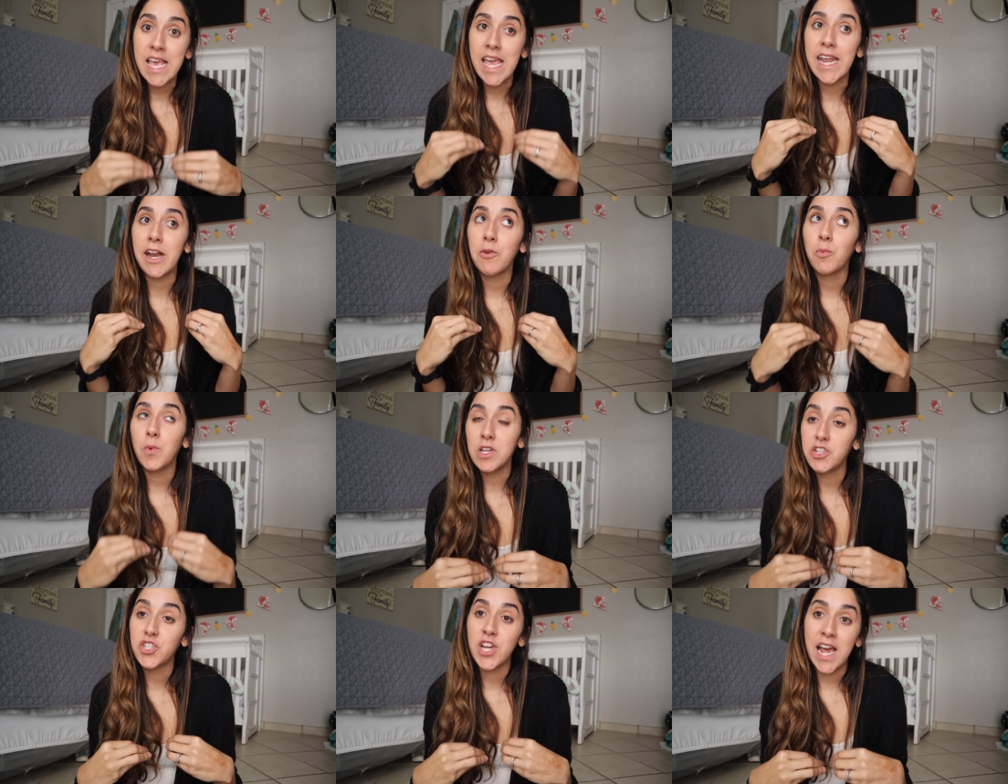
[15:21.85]
And I
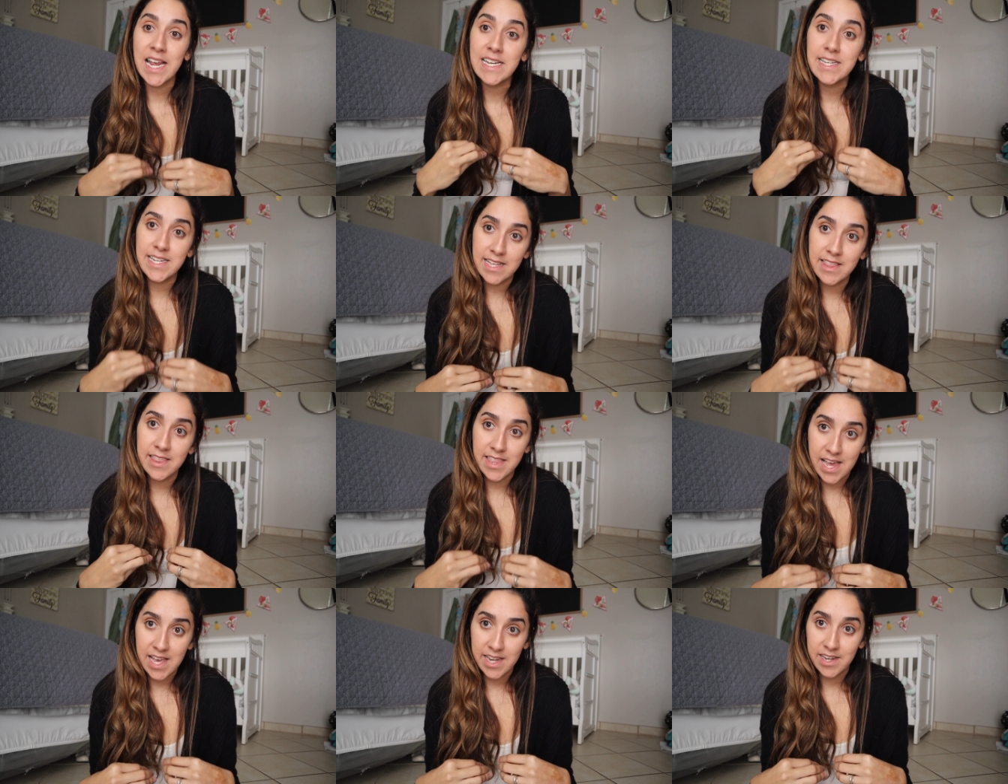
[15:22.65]
wish I did
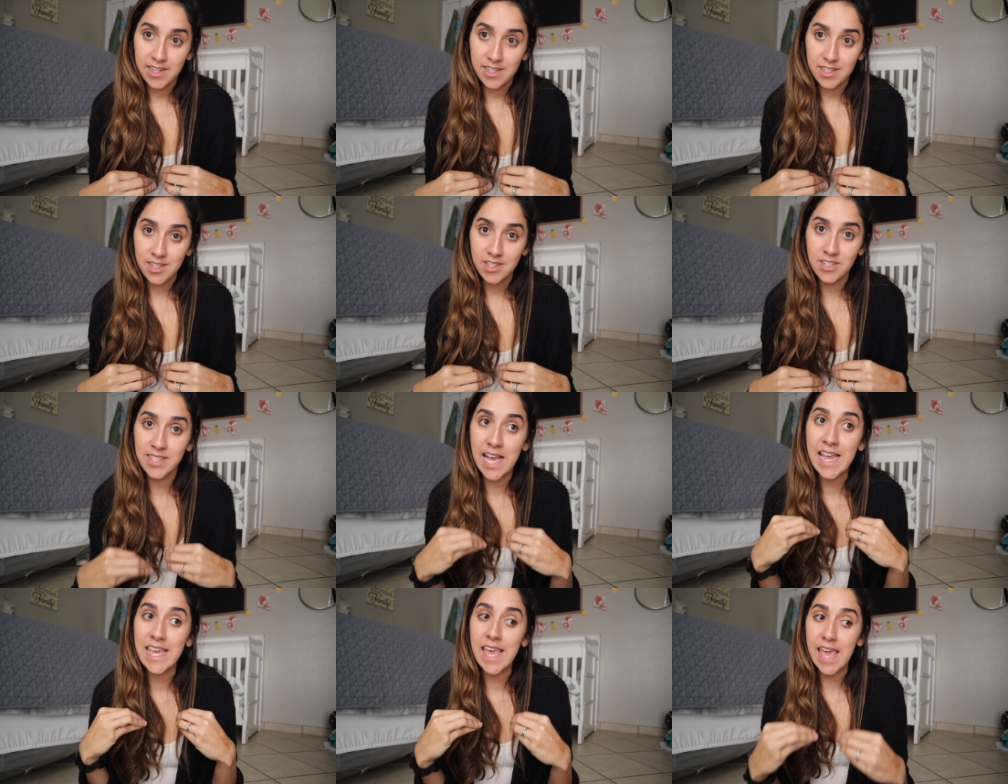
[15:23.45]
that, because
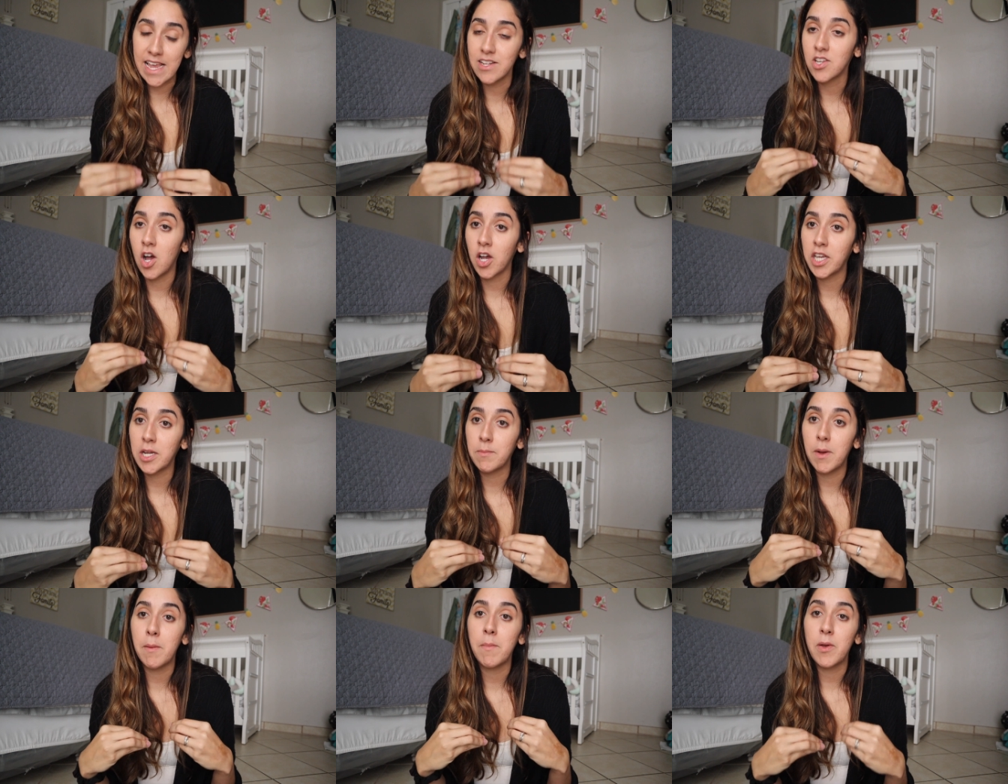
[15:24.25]
I hate talking
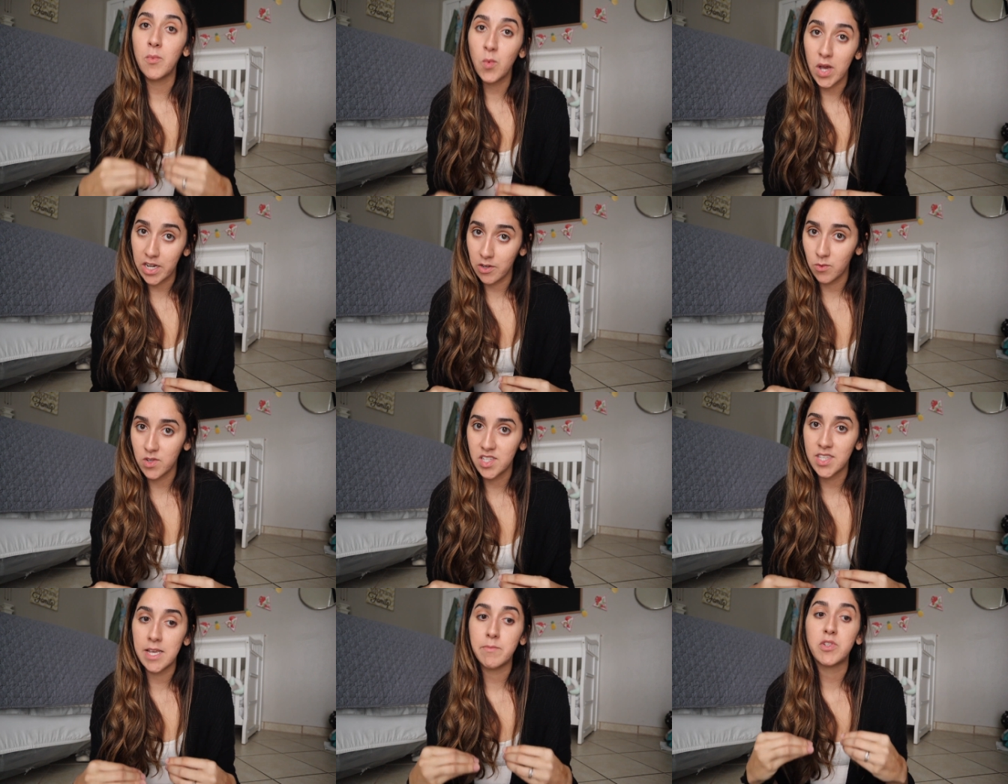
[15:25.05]
about my wedding
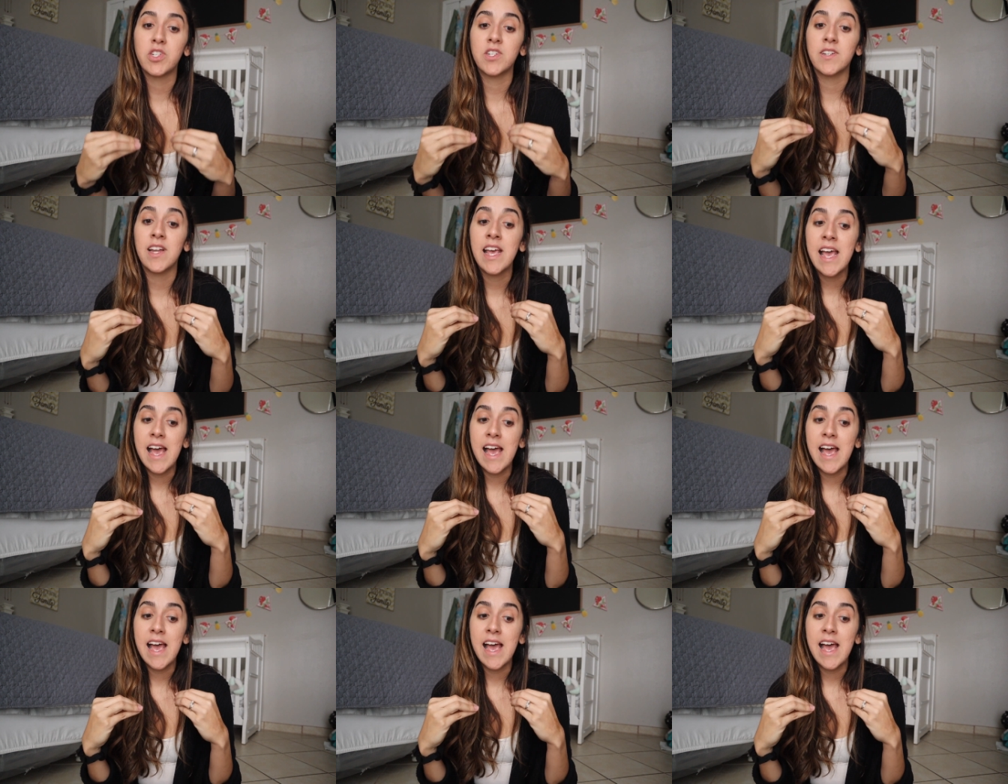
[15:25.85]
reception.